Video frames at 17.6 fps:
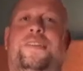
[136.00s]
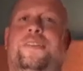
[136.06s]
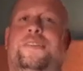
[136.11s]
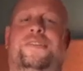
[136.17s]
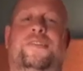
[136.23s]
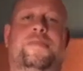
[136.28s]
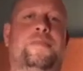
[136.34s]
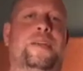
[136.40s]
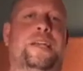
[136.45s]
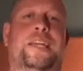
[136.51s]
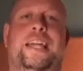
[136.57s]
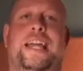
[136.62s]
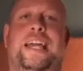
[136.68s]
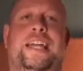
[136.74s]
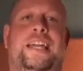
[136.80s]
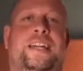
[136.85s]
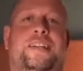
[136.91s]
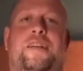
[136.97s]
to me,
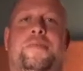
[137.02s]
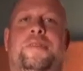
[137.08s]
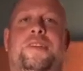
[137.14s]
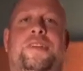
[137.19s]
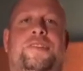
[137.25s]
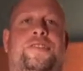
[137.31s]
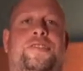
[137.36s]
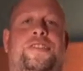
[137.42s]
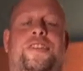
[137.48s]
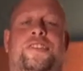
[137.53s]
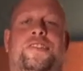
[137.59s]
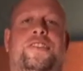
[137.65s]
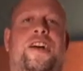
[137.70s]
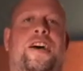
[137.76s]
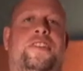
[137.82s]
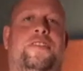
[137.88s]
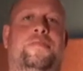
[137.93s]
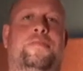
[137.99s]
AEW is just
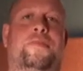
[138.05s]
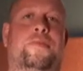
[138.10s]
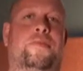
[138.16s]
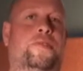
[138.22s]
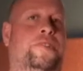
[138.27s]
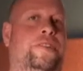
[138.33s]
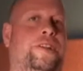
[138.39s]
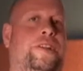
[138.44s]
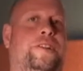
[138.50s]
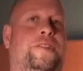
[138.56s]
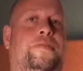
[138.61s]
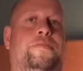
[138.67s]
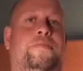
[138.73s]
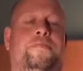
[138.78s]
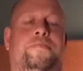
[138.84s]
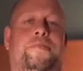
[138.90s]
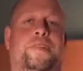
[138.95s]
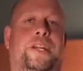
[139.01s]
nothing more than
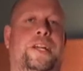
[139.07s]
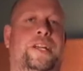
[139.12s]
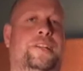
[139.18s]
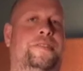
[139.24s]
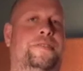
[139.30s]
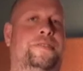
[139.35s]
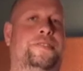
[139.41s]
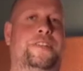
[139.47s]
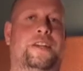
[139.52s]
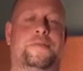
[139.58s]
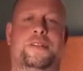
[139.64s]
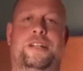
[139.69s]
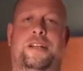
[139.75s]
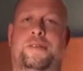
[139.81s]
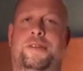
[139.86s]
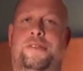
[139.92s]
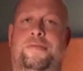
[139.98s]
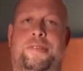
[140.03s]
bringing
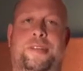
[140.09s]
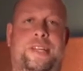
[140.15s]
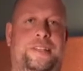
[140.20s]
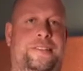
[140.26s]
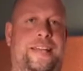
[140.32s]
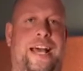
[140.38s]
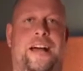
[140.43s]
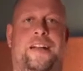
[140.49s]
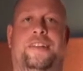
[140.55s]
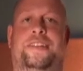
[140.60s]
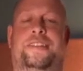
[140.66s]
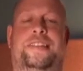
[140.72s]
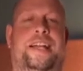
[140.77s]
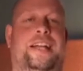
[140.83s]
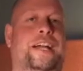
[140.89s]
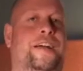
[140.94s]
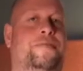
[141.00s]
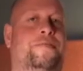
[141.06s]
WWE talent
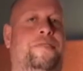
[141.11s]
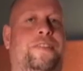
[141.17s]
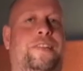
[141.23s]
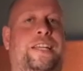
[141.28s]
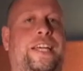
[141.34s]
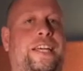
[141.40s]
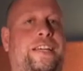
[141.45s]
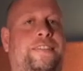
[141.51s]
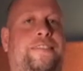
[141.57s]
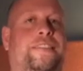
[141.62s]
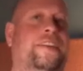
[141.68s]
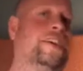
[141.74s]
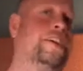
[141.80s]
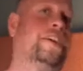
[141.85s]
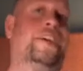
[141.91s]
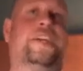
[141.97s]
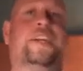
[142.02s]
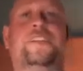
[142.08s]
that got released
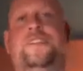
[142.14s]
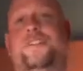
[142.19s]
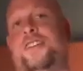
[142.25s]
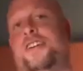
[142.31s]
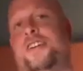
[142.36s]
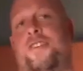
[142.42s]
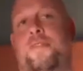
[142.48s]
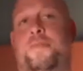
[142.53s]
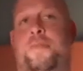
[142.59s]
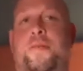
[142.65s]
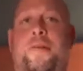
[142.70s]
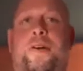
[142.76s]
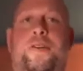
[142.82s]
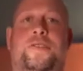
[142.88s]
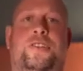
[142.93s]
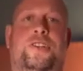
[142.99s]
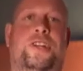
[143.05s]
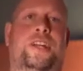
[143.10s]
into your
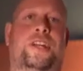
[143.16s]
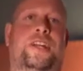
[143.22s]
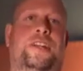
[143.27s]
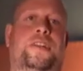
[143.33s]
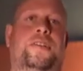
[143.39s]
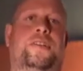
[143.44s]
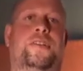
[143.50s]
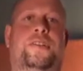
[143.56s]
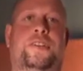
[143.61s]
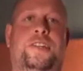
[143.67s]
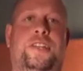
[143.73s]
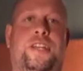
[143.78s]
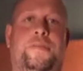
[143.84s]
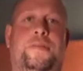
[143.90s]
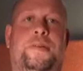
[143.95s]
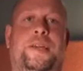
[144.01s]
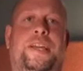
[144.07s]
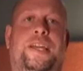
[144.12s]
promotion.
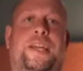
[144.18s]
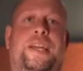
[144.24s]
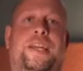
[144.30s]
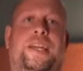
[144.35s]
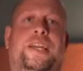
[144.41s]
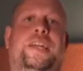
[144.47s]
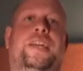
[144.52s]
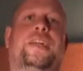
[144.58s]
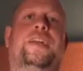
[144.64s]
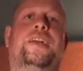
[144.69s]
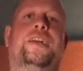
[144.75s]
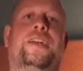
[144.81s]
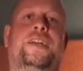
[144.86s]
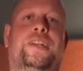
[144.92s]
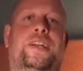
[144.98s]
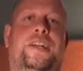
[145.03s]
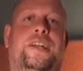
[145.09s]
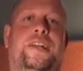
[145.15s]
Yippee.
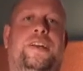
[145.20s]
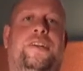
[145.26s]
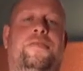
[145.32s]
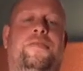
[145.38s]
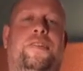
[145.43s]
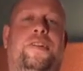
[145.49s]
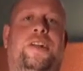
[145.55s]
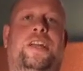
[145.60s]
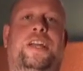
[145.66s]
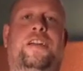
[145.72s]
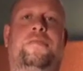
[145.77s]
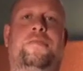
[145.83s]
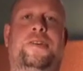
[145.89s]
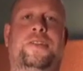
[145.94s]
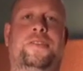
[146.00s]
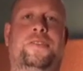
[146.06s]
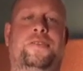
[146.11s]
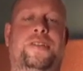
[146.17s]
We're going to give them
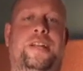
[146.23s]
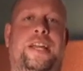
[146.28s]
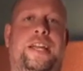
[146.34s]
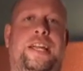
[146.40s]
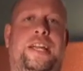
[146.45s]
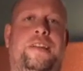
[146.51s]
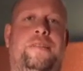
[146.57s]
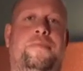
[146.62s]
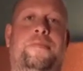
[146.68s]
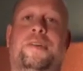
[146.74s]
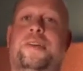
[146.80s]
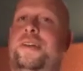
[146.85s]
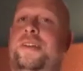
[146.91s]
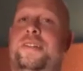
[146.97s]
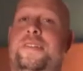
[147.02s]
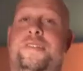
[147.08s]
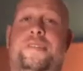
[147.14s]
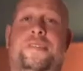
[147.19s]
a new name.
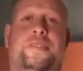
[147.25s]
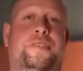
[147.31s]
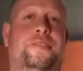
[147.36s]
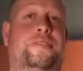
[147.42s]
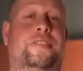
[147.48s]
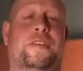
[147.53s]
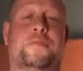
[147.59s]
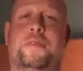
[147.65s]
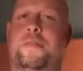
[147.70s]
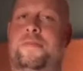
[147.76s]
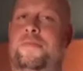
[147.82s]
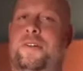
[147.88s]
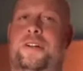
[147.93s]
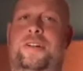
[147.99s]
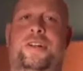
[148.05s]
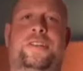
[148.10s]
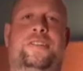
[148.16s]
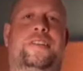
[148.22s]
Some of them were
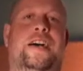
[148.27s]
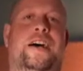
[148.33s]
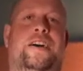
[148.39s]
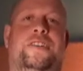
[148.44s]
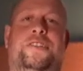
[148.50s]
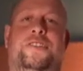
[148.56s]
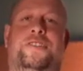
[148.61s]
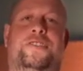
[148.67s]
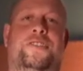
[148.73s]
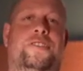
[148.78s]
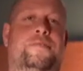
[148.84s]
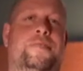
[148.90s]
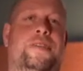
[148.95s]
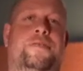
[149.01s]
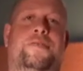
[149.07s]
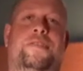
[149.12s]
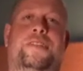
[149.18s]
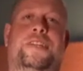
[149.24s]
good talent and shouldn't have
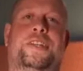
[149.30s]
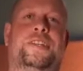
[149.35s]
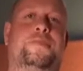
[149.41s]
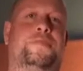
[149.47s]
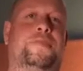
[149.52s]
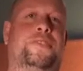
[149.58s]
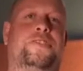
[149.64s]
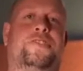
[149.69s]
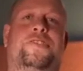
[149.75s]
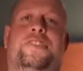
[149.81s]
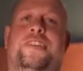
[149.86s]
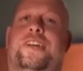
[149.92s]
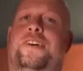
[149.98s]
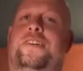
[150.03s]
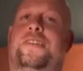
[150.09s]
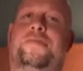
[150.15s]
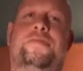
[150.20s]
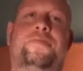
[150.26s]
been released, but
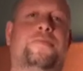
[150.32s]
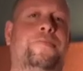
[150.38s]
still,